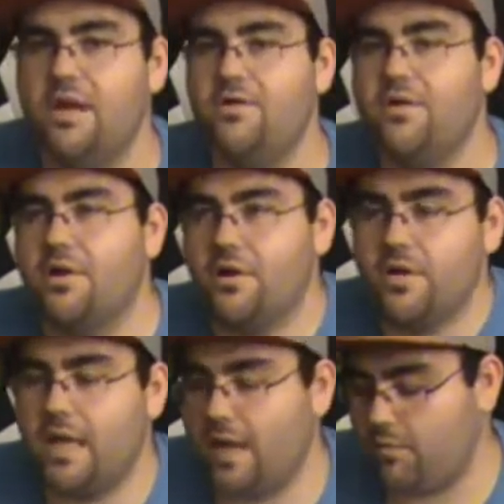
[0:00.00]
well, they're
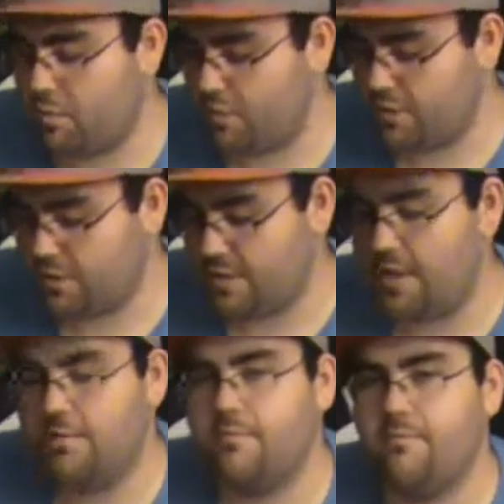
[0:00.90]
good games, but they're just
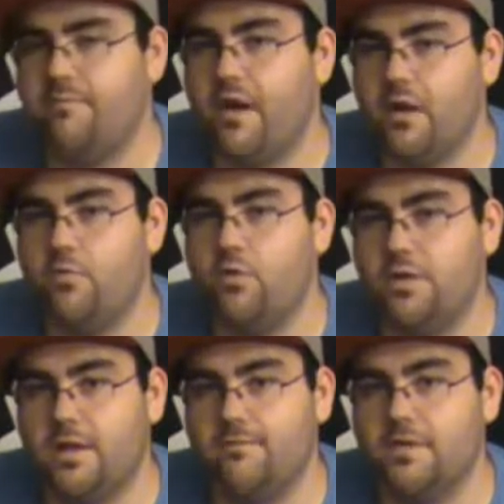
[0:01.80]
not valuable
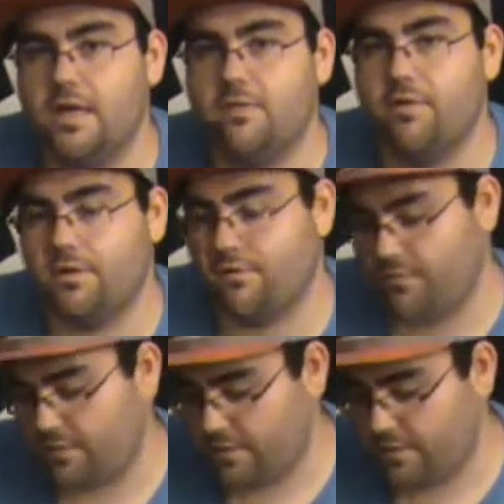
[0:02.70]
enough to get resurfaced.